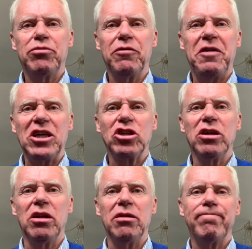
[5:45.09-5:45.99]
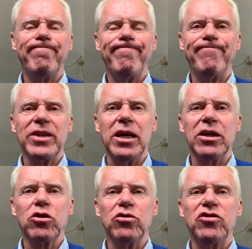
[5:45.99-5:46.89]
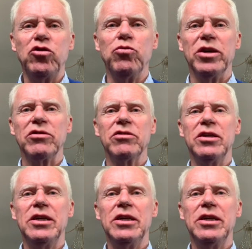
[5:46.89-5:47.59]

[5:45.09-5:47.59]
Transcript: professional consumers.